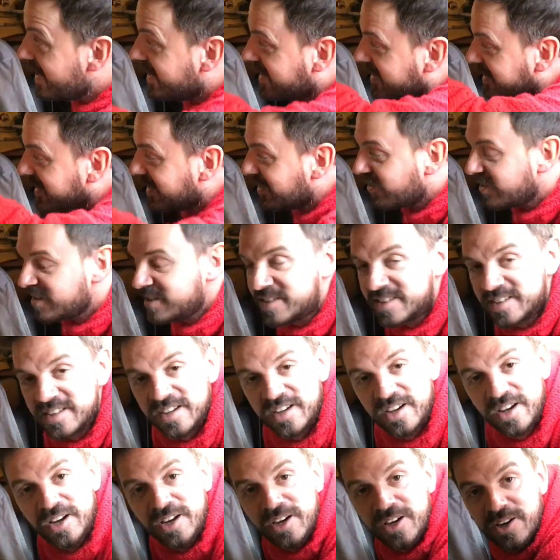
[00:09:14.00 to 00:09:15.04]
clearance.
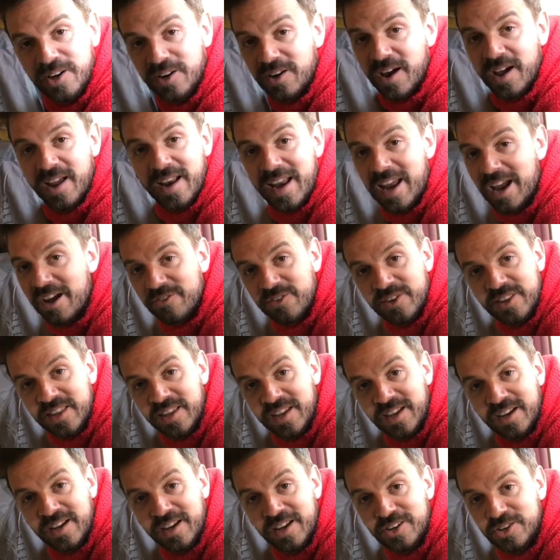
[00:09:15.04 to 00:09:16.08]
You got
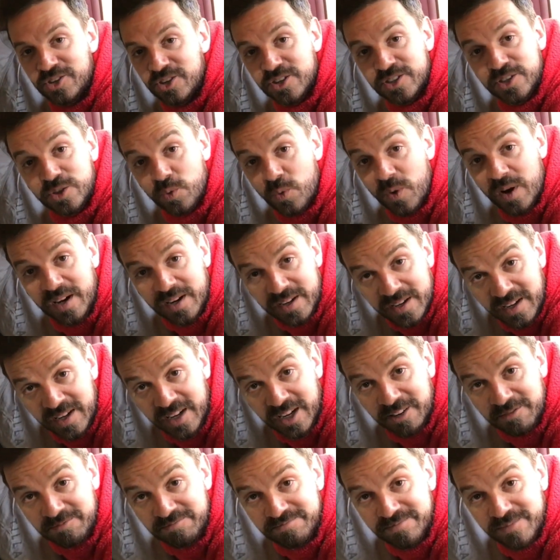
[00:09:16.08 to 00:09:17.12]
everything just the way you need
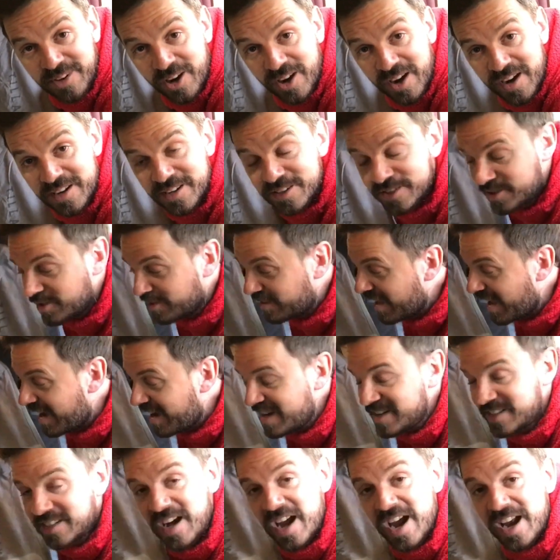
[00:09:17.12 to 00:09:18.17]
it. All right, so that
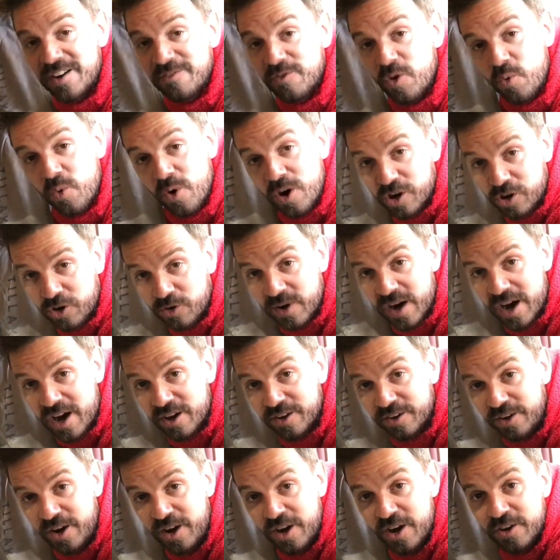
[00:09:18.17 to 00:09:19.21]
is kind of a
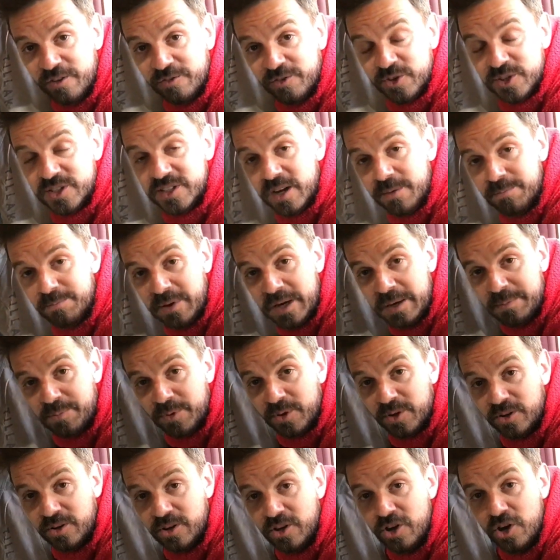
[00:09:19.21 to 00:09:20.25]
workaround for some
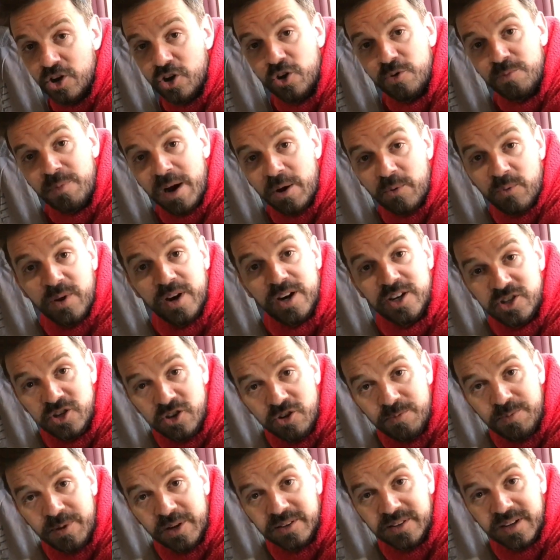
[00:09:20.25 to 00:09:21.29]
people who might want to do
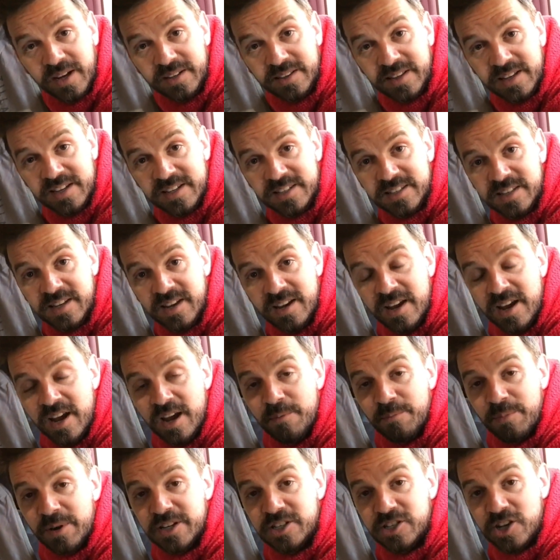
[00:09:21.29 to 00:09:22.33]
a build like this,
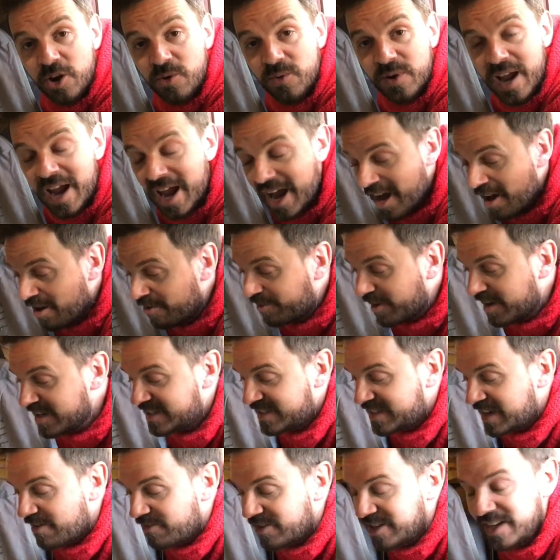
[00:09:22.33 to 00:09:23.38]
but don't have a
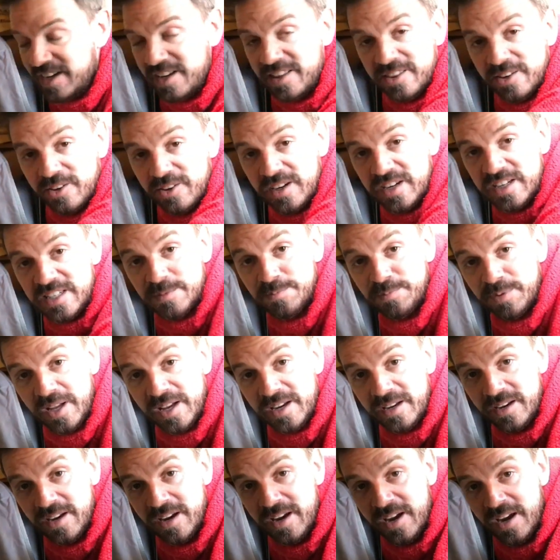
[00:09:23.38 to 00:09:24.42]
70-30 split
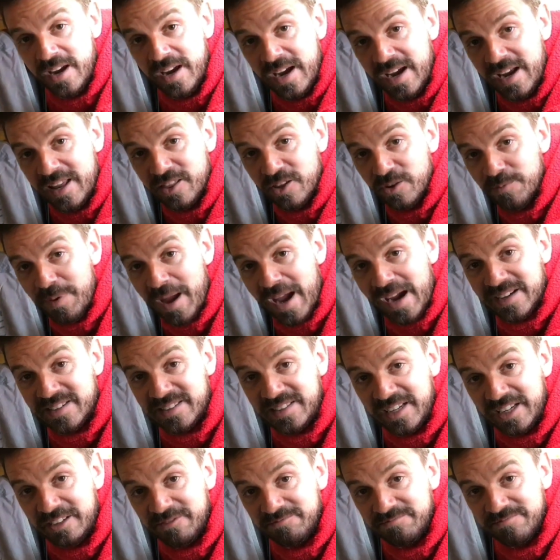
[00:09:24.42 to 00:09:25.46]
in their back
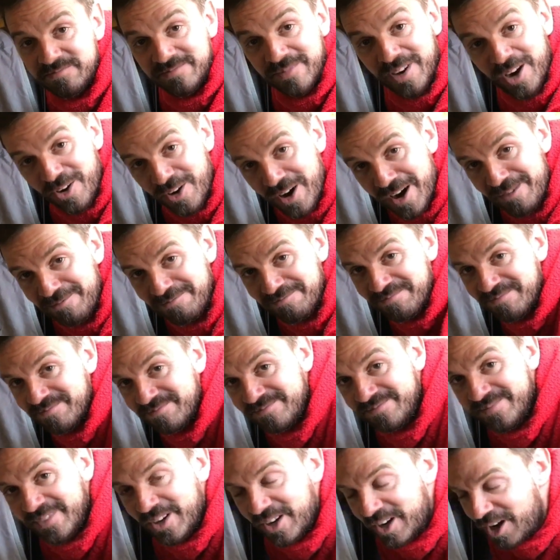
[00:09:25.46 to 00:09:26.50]
seat. All right,
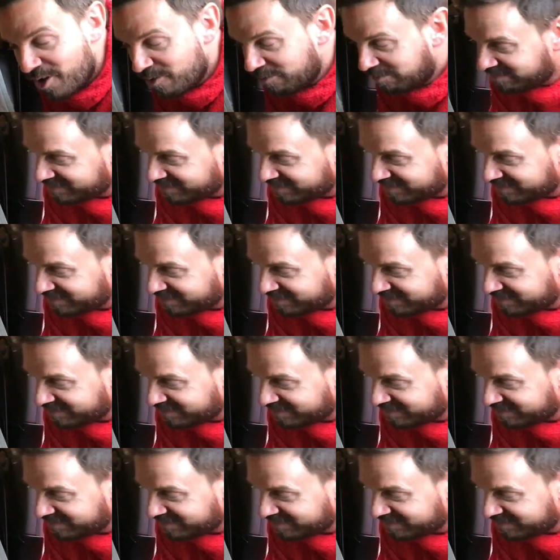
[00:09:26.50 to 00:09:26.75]
there you go.